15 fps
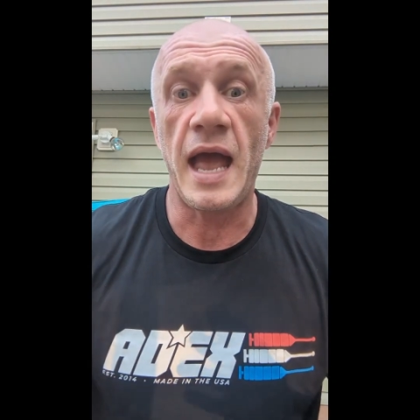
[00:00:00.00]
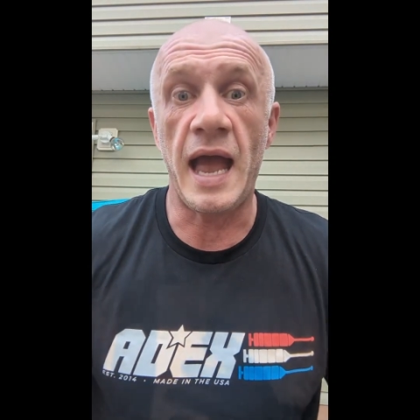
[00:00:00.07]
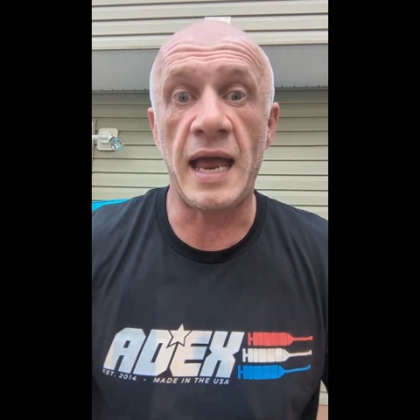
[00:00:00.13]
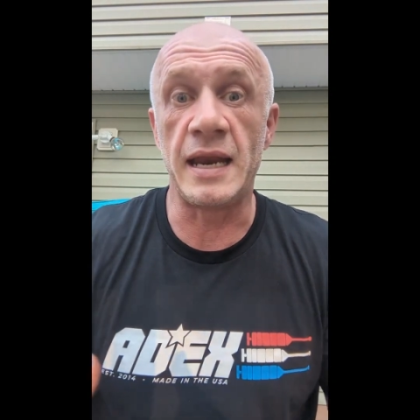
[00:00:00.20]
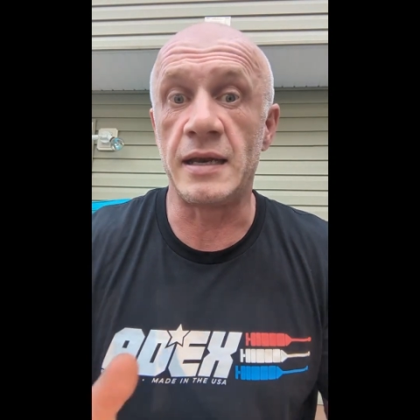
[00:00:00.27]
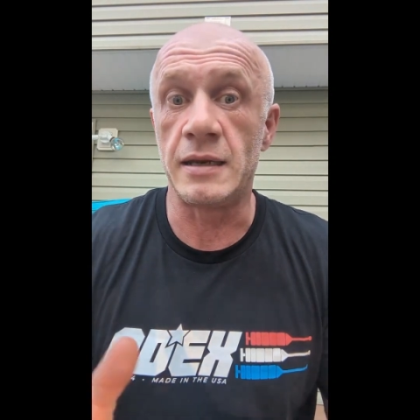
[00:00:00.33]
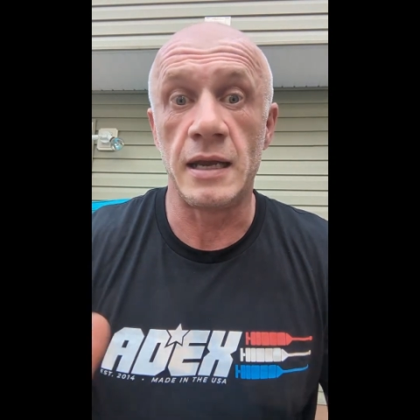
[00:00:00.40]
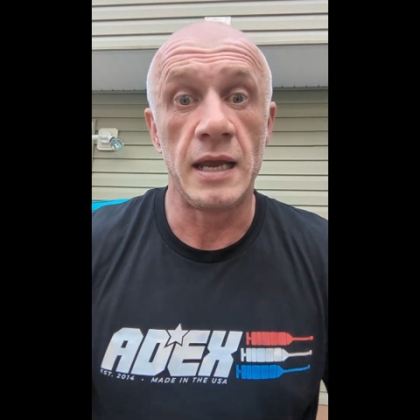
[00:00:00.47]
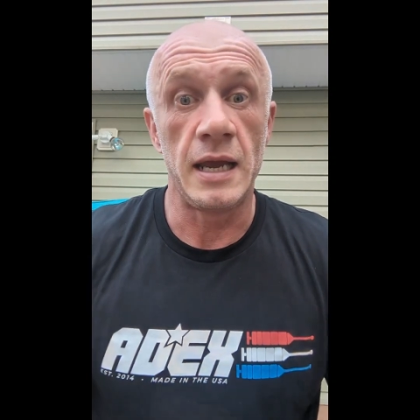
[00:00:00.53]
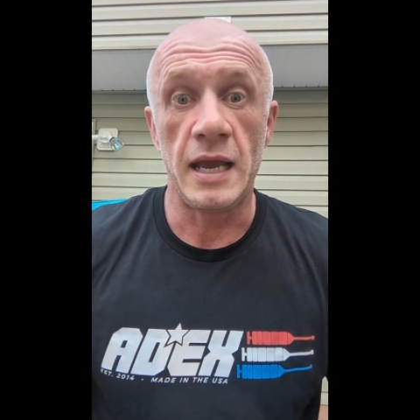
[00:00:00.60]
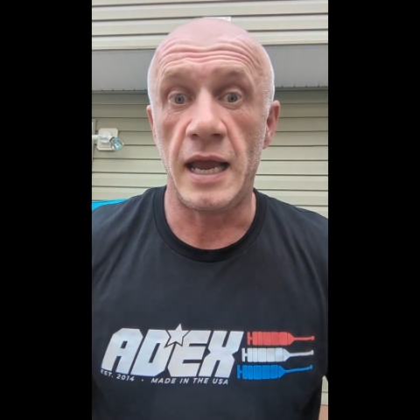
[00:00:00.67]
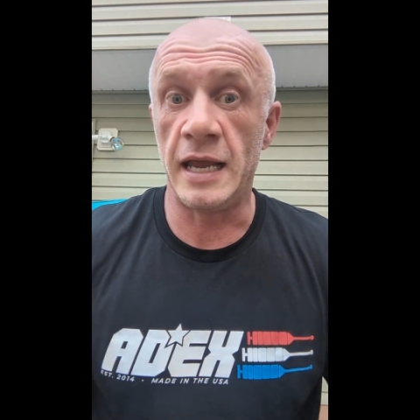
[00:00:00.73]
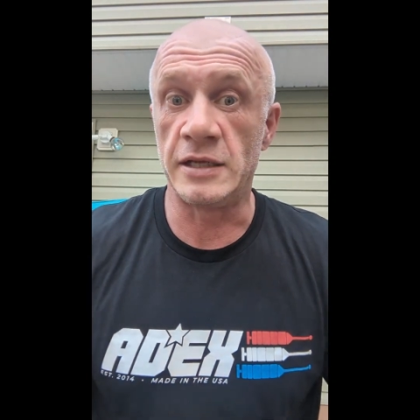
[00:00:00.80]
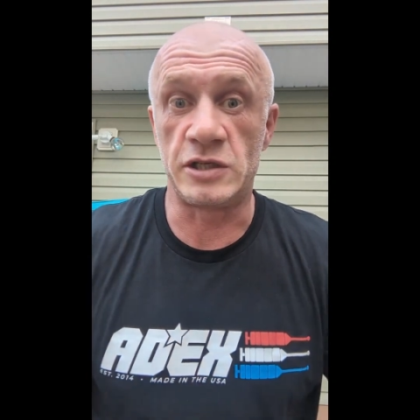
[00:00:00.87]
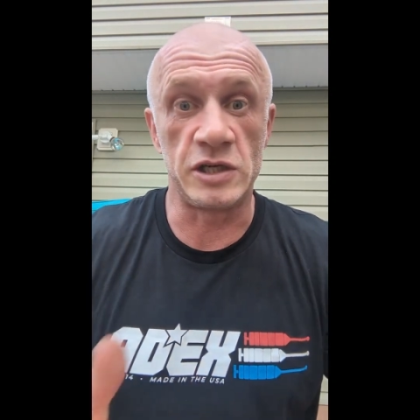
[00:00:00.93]
and
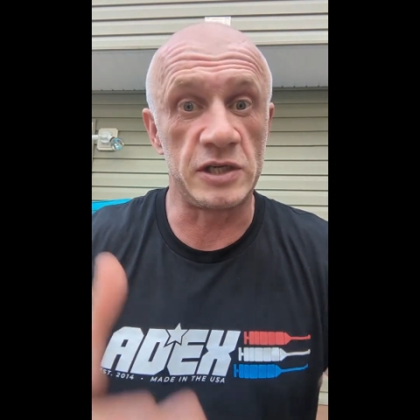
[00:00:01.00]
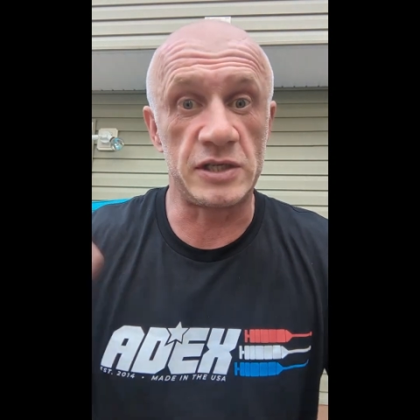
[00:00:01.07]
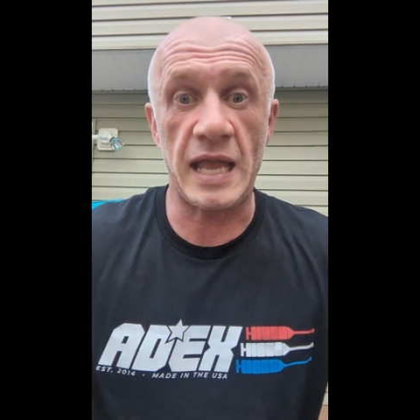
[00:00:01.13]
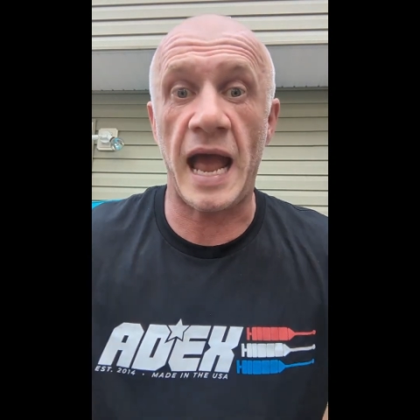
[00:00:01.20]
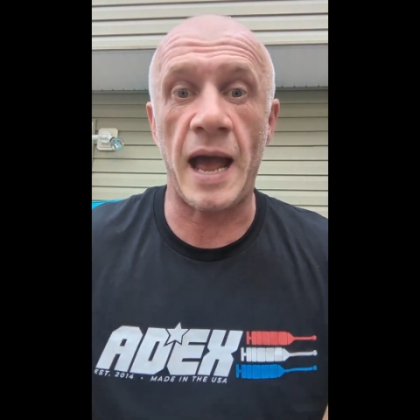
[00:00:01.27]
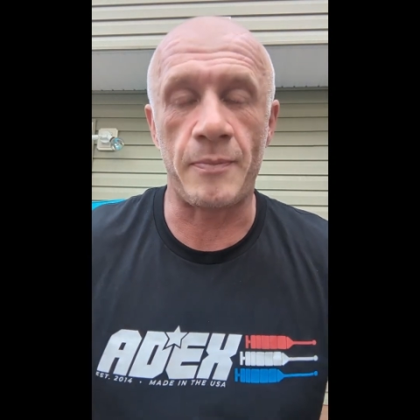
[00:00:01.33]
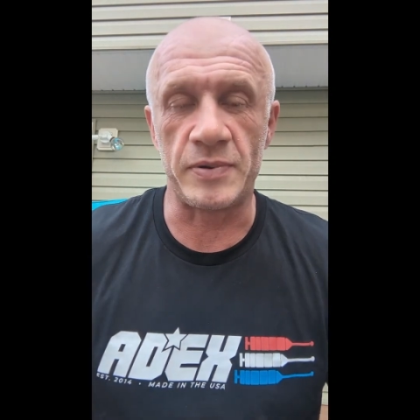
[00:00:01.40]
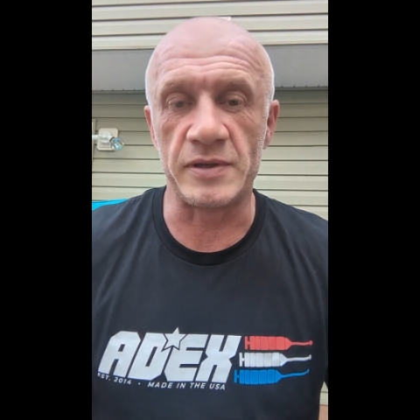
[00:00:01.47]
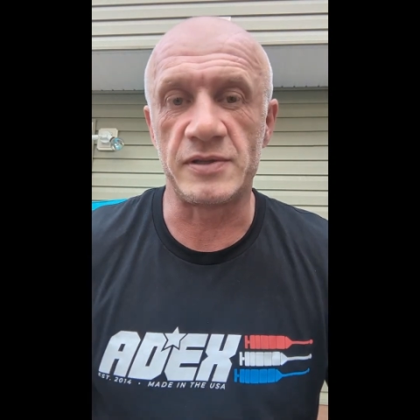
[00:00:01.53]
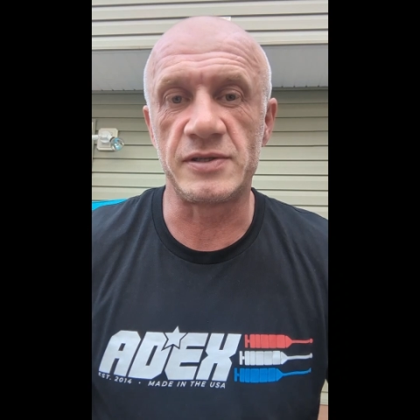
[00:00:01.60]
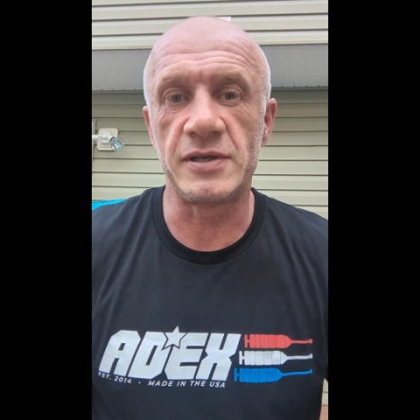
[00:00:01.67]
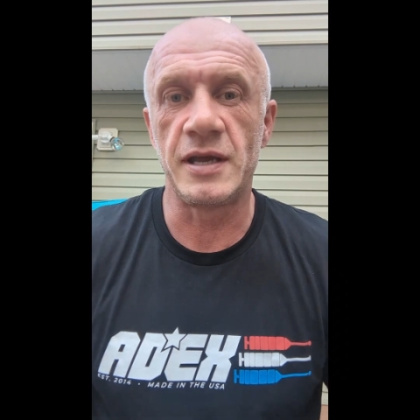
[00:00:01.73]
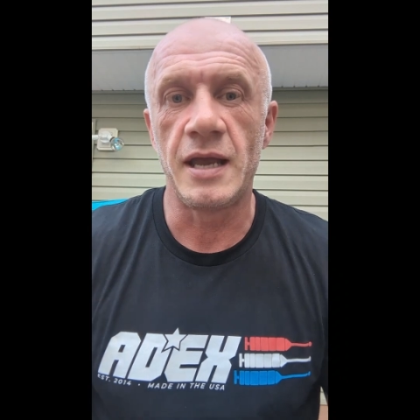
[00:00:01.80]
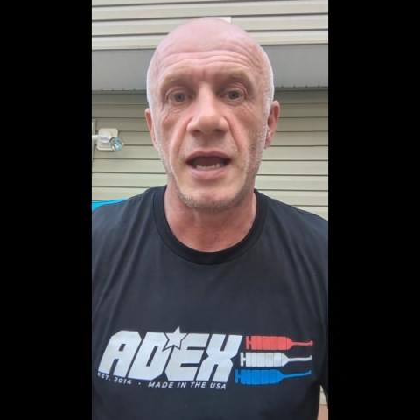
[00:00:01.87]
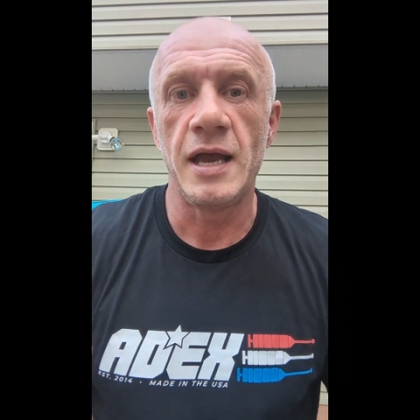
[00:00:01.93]
it just
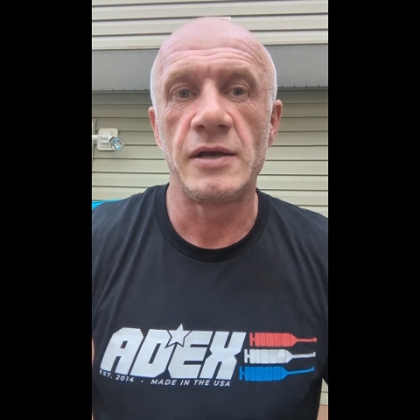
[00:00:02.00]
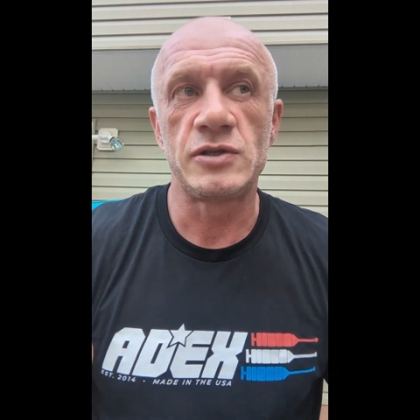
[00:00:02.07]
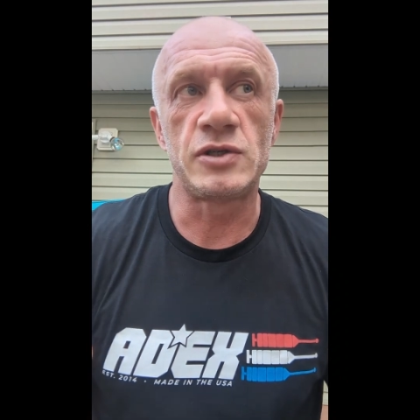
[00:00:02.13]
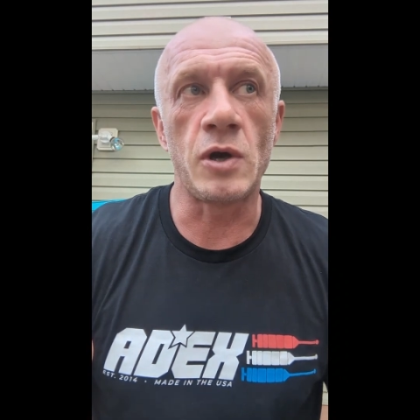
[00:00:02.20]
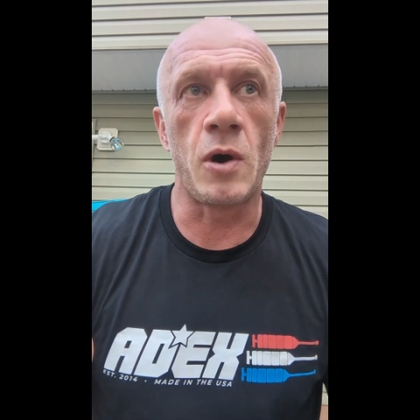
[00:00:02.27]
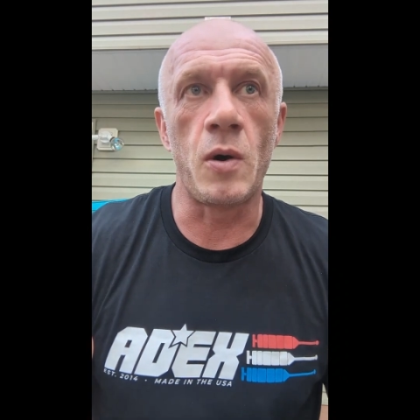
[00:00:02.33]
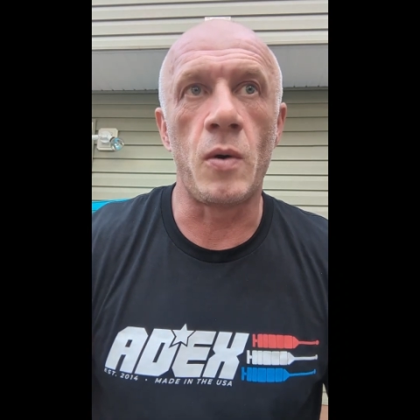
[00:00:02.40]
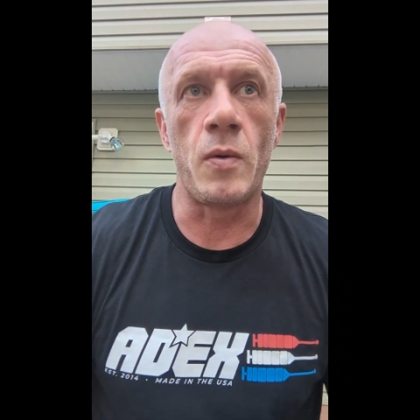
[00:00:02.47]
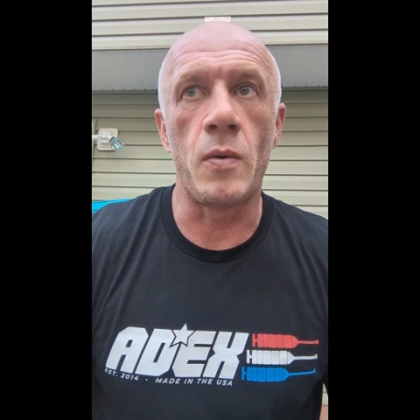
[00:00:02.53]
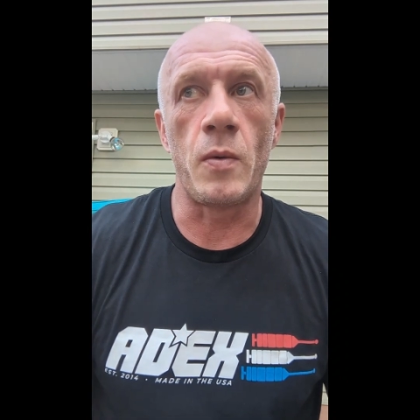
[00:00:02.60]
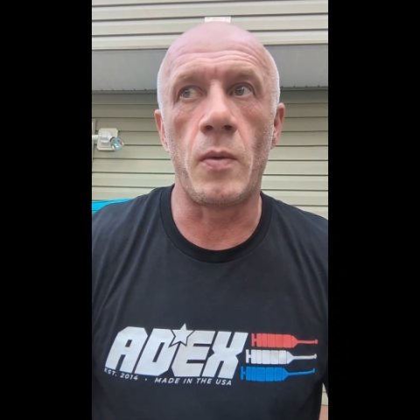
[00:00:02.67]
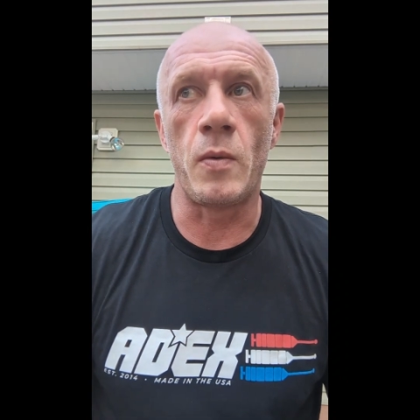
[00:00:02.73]
happens. So